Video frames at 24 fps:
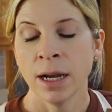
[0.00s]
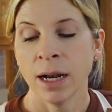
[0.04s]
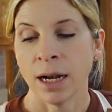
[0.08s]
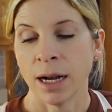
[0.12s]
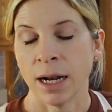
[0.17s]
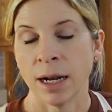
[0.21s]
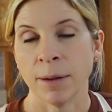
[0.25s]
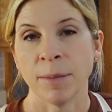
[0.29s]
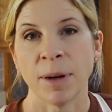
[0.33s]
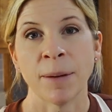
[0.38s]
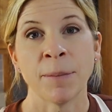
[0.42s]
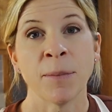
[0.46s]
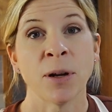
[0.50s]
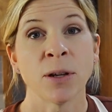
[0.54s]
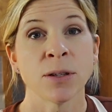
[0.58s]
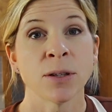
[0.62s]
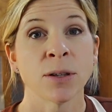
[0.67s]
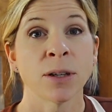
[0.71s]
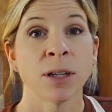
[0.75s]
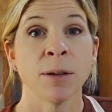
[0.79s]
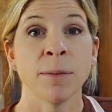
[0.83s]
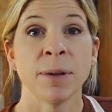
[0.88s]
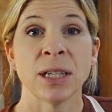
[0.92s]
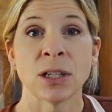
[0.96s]
I'm also
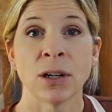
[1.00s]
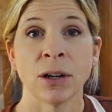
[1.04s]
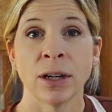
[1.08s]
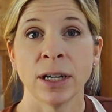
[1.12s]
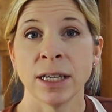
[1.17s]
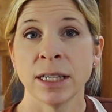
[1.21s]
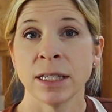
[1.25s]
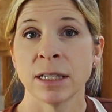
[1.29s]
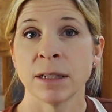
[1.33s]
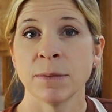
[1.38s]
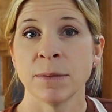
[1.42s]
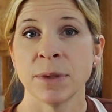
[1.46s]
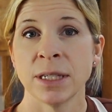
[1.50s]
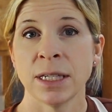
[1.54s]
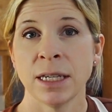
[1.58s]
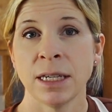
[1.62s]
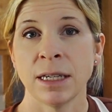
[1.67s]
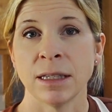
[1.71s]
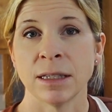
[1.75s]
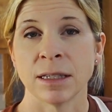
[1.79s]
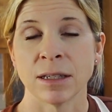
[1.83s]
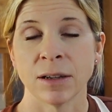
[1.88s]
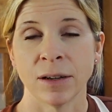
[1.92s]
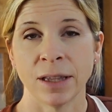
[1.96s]
gonna be starting some
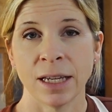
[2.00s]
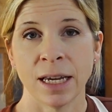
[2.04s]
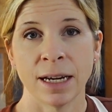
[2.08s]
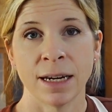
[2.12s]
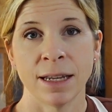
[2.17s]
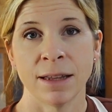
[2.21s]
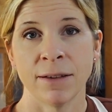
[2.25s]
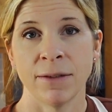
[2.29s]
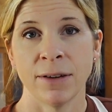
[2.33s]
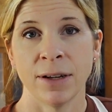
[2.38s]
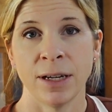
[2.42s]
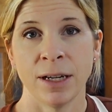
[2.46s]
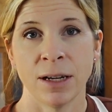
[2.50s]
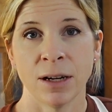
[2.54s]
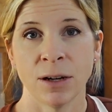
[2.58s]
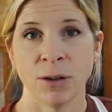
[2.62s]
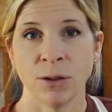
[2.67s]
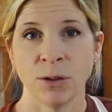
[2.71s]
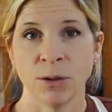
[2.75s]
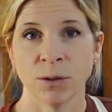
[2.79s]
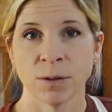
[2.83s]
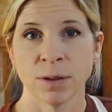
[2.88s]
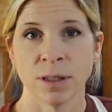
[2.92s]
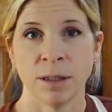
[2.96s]
seeds. So at the end of the video,
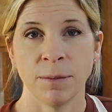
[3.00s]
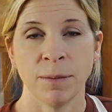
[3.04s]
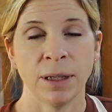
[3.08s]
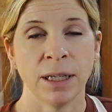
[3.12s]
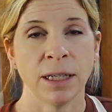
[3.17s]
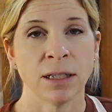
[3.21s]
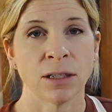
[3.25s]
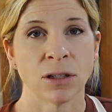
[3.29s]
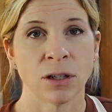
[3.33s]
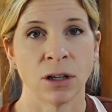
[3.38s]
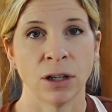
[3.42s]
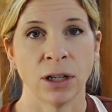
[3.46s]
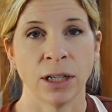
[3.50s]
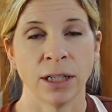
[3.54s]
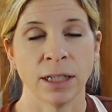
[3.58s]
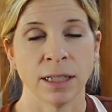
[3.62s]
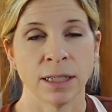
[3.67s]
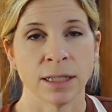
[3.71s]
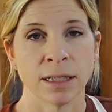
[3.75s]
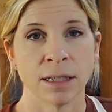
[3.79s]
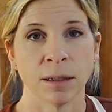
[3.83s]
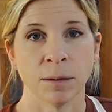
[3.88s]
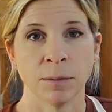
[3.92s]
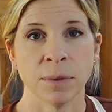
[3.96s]
you'll see me starting
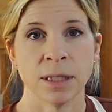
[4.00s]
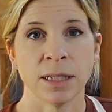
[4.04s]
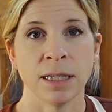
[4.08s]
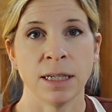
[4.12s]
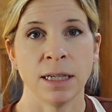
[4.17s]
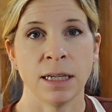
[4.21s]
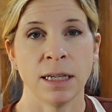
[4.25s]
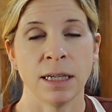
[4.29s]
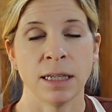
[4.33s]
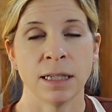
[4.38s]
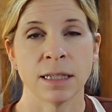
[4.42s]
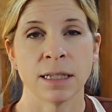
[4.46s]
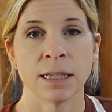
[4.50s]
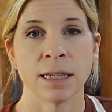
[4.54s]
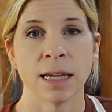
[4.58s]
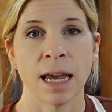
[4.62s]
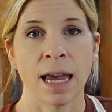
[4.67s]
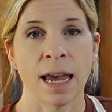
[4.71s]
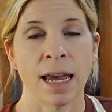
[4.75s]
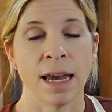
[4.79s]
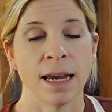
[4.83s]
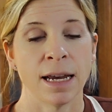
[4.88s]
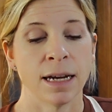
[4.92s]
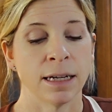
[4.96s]
some seeds.
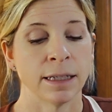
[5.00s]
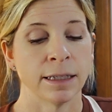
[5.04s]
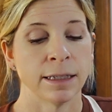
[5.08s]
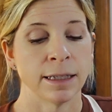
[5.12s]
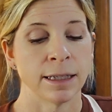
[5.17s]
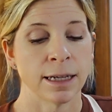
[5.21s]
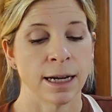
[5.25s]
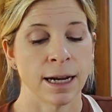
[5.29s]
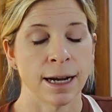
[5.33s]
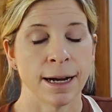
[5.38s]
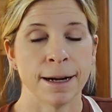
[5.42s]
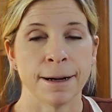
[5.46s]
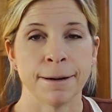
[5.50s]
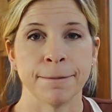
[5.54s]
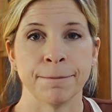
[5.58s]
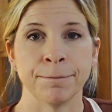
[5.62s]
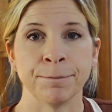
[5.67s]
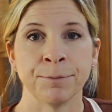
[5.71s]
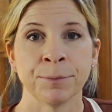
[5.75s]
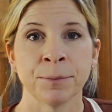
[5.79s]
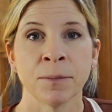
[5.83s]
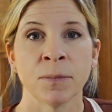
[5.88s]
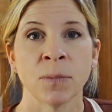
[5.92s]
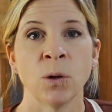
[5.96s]
And
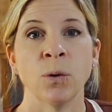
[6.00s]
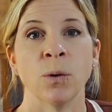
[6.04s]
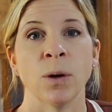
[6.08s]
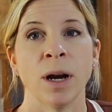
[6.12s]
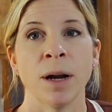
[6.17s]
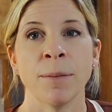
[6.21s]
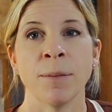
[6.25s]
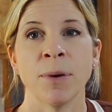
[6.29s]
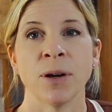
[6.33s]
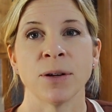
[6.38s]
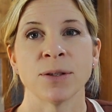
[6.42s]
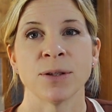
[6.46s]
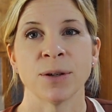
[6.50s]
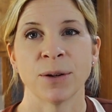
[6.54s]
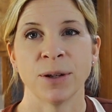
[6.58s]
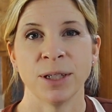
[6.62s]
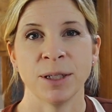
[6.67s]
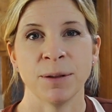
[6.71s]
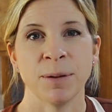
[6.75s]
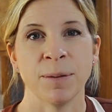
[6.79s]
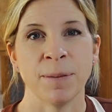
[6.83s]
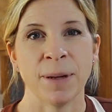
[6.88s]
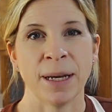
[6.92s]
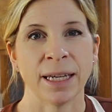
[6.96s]
I'm also going
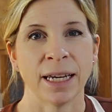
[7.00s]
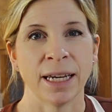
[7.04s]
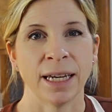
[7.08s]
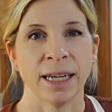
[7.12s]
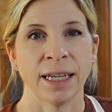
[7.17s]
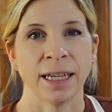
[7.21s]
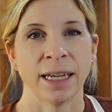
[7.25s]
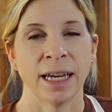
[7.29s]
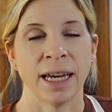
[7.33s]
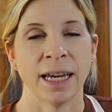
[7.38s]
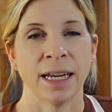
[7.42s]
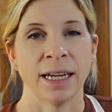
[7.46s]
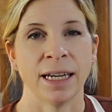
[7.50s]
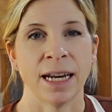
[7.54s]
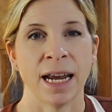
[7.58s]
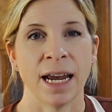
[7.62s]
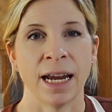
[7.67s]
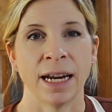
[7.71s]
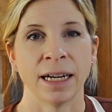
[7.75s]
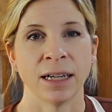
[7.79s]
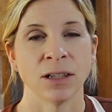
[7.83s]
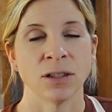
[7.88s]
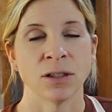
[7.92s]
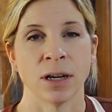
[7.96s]
to be making an
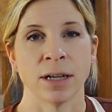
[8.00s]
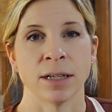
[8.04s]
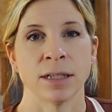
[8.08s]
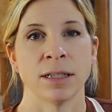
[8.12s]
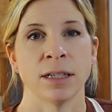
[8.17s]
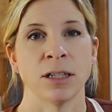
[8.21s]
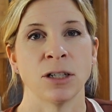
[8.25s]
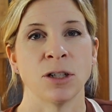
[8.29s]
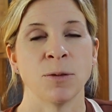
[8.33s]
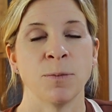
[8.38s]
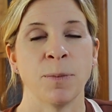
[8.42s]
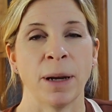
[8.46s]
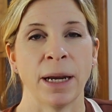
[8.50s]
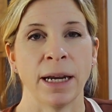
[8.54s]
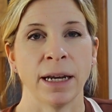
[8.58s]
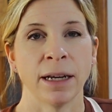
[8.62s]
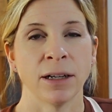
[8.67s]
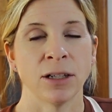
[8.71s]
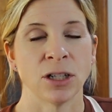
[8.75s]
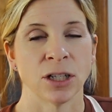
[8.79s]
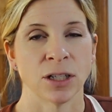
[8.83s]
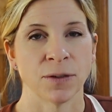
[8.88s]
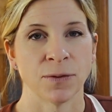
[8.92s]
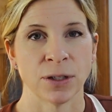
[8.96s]
egg sausage bake
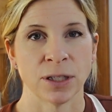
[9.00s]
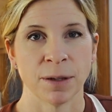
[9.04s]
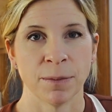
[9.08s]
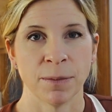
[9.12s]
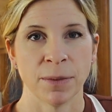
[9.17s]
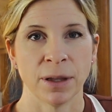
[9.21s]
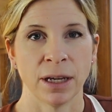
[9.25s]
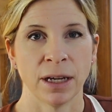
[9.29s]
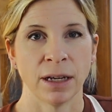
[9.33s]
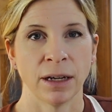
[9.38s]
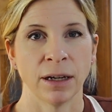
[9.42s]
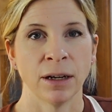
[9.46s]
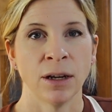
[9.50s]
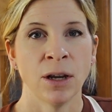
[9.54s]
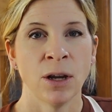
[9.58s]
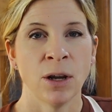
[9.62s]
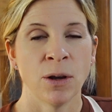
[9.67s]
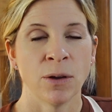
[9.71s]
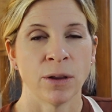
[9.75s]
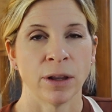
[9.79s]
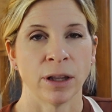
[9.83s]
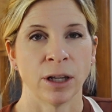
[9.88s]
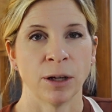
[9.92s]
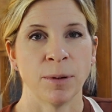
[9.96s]
just for something
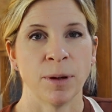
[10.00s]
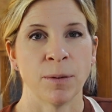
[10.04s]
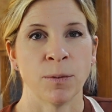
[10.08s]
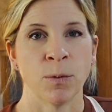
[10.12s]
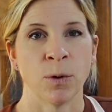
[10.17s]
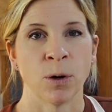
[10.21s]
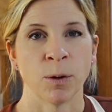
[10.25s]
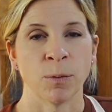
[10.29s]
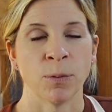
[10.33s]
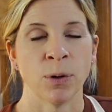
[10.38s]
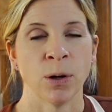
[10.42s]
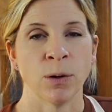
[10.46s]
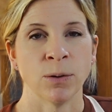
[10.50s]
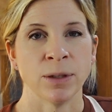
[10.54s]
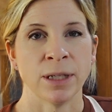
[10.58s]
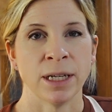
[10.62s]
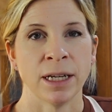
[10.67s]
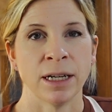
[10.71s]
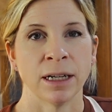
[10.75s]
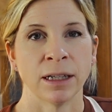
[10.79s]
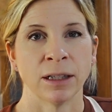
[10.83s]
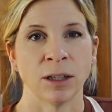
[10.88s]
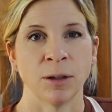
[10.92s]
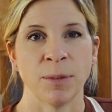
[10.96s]
with a little bit more
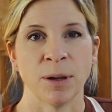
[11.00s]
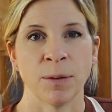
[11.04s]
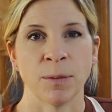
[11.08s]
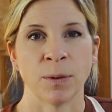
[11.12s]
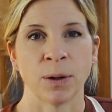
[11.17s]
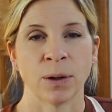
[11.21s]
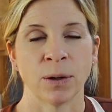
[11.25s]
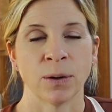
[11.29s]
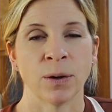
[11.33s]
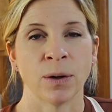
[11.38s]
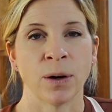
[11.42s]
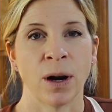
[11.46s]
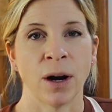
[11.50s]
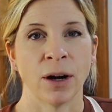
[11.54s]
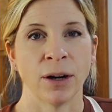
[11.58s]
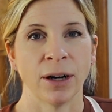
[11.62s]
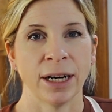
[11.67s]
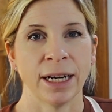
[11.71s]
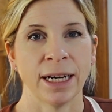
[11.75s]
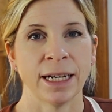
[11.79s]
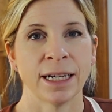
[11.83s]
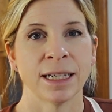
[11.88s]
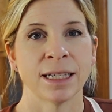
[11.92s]
protein, a little bit more hearty.